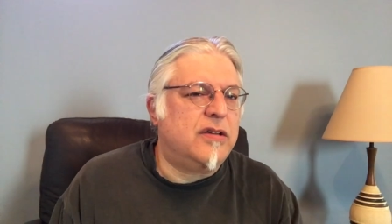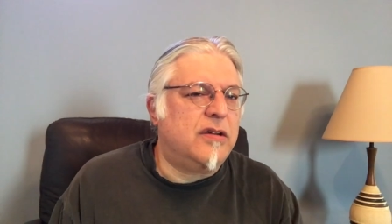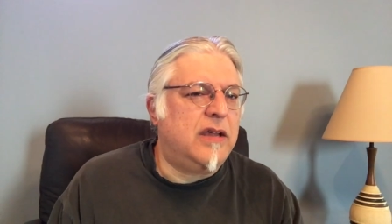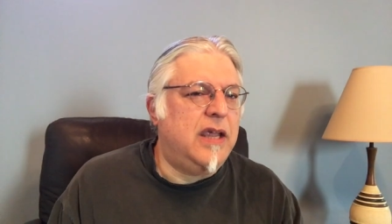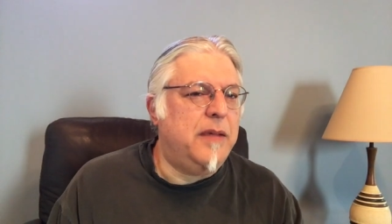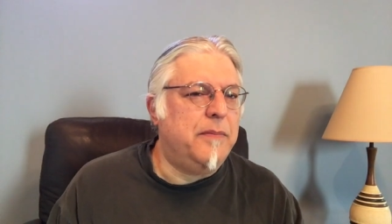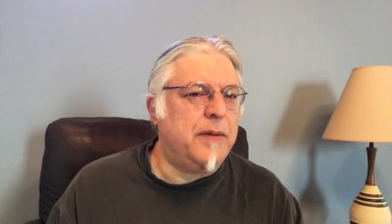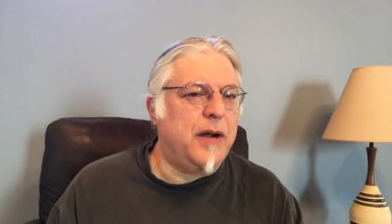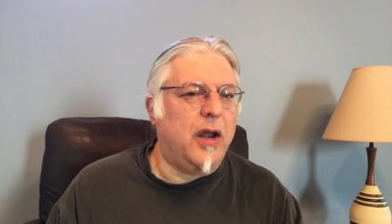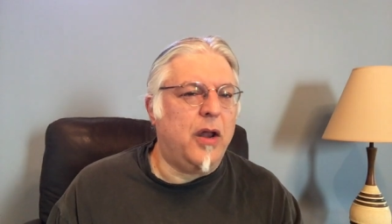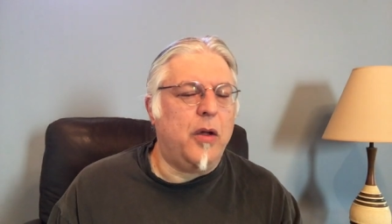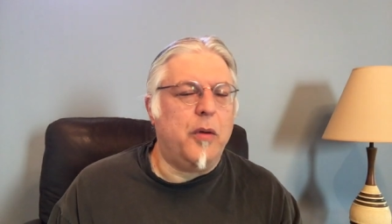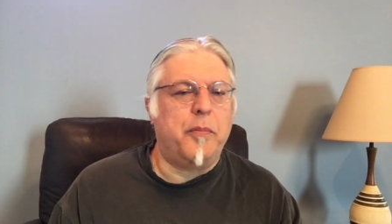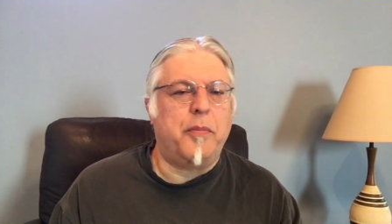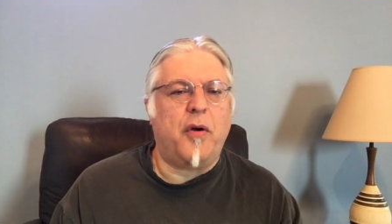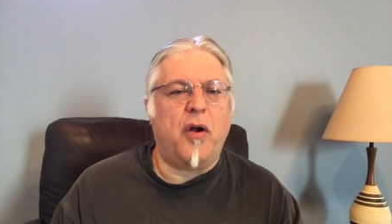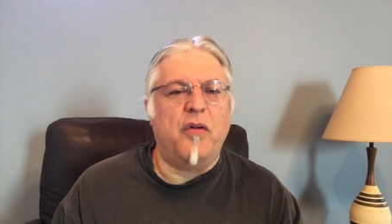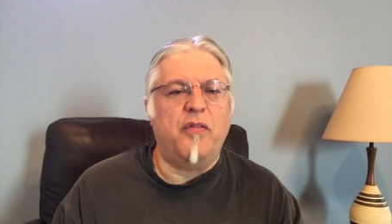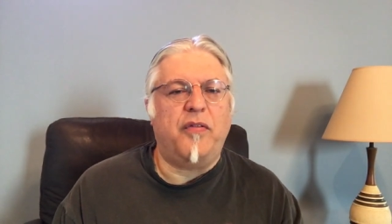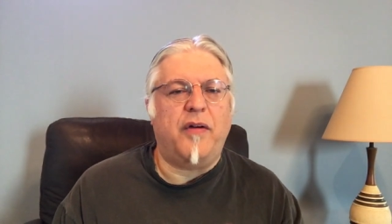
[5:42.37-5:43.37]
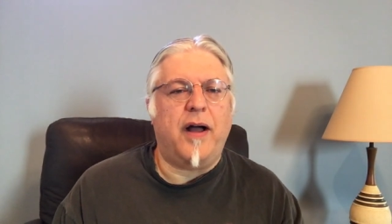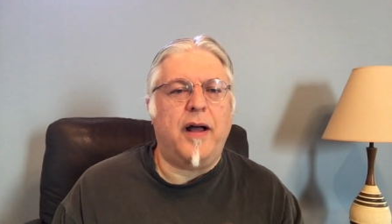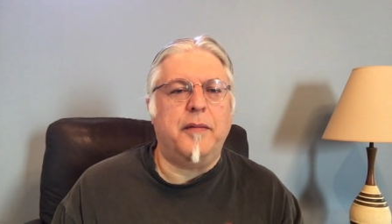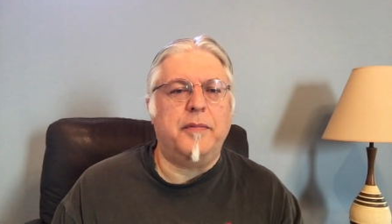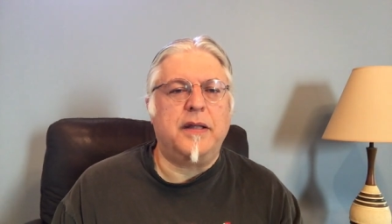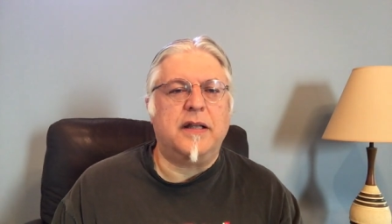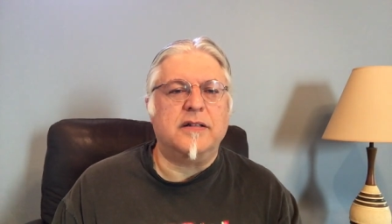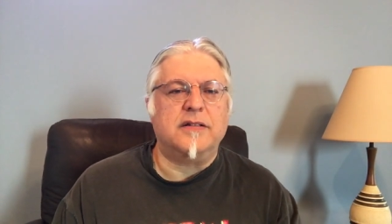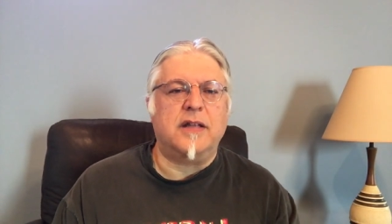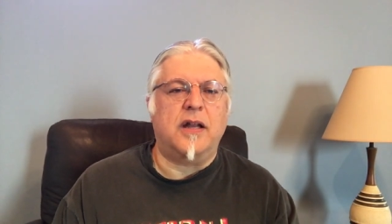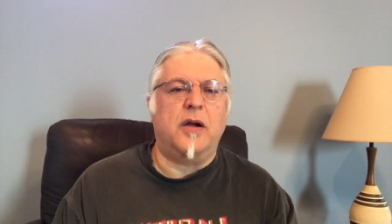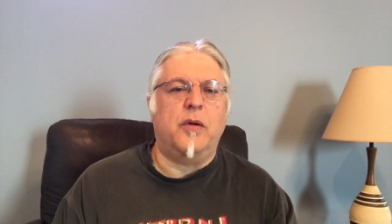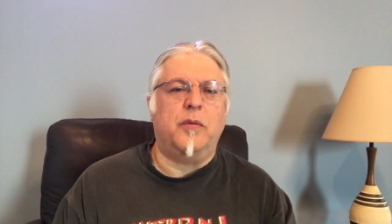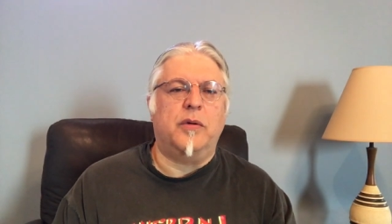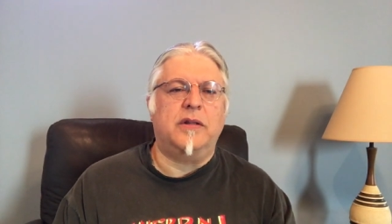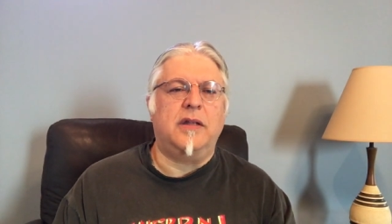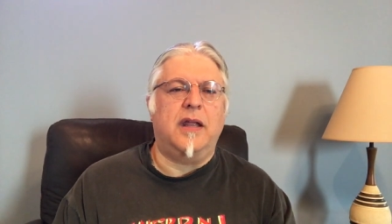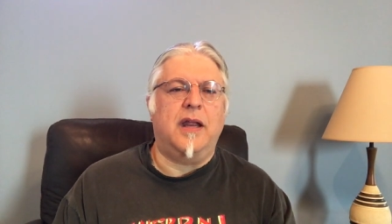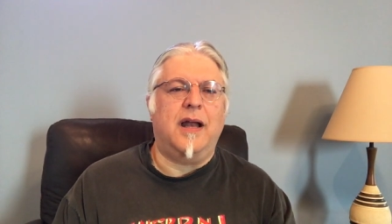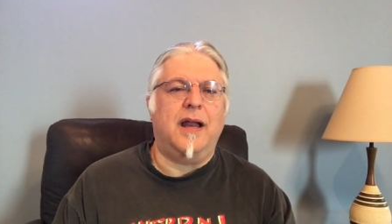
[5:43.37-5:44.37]
they're keeping a low profile because they don't
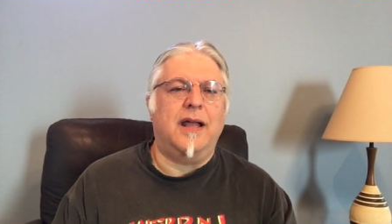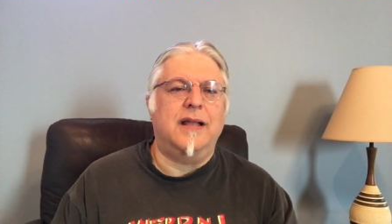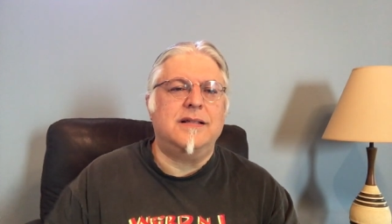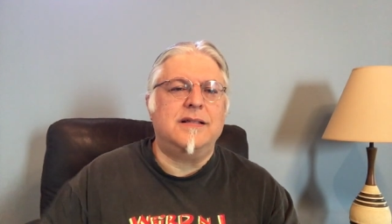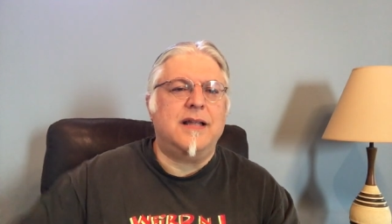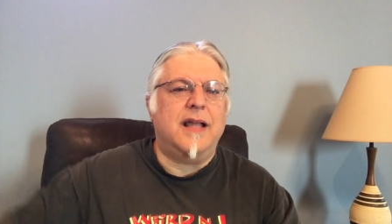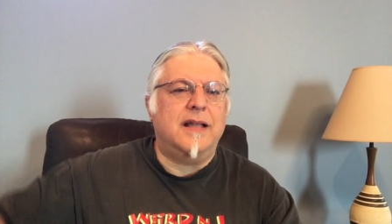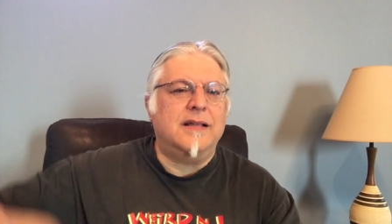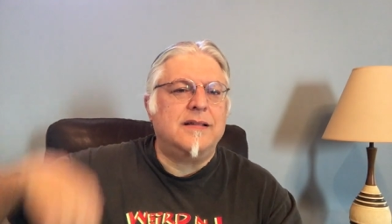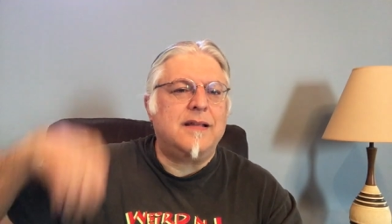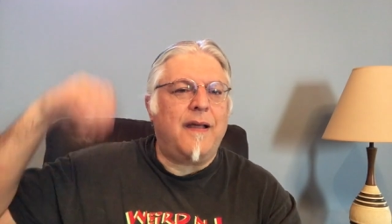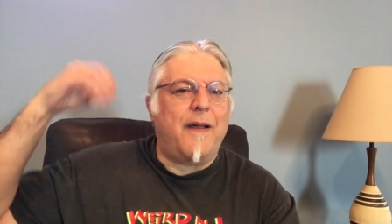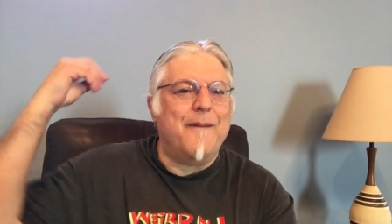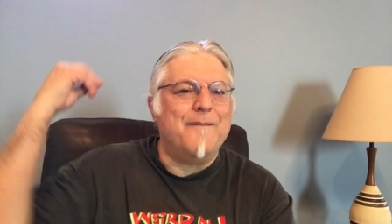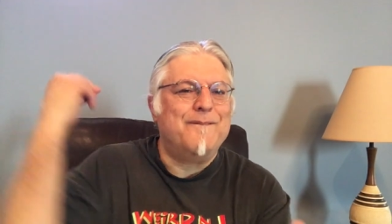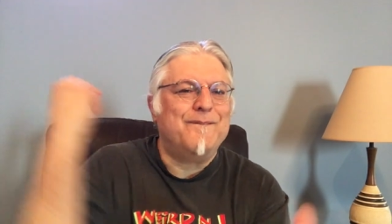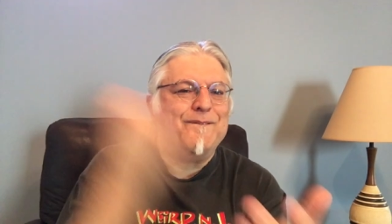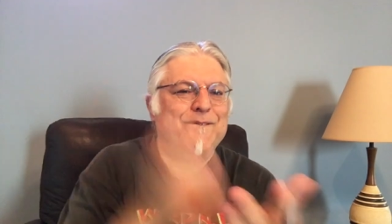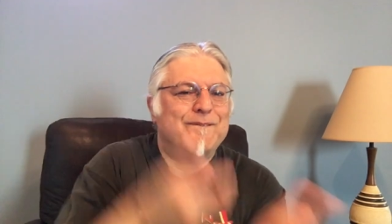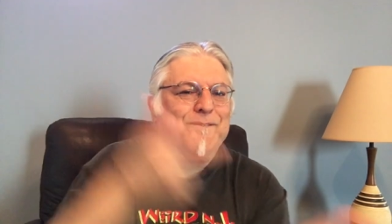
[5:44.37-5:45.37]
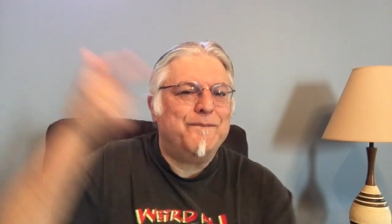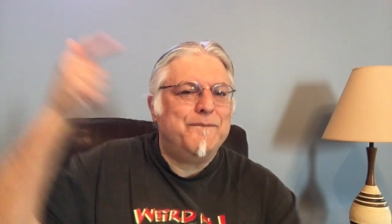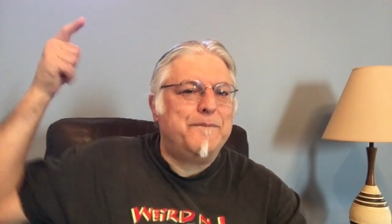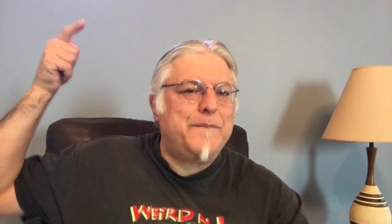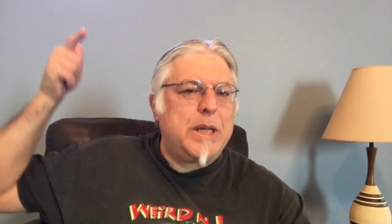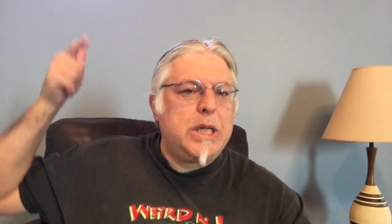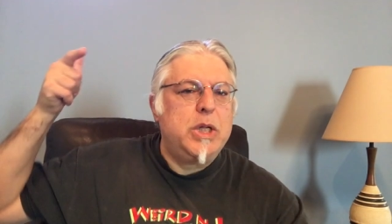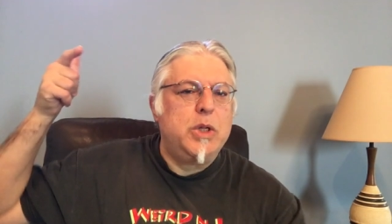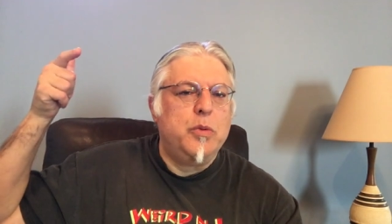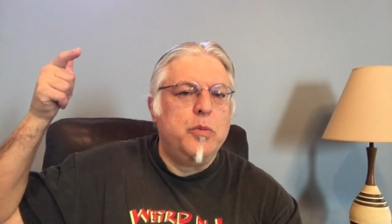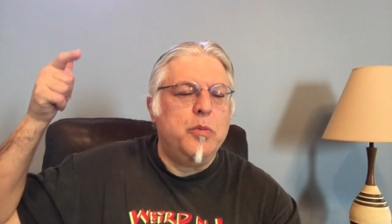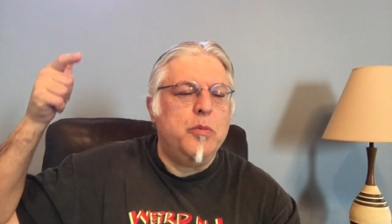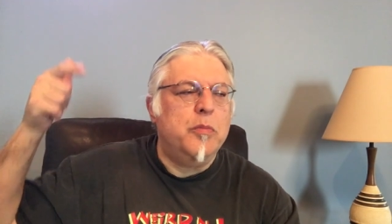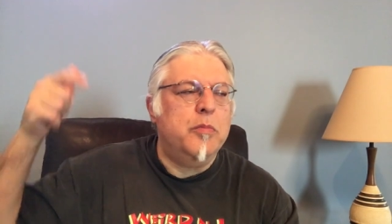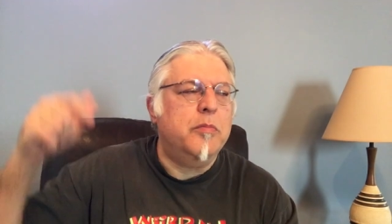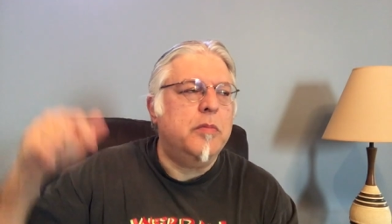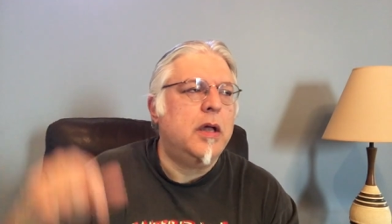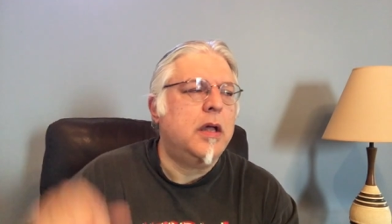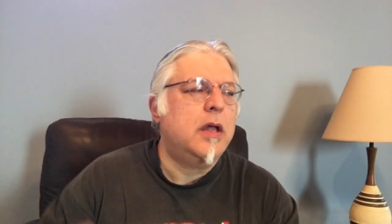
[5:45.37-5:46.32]
want the United States to go, boom.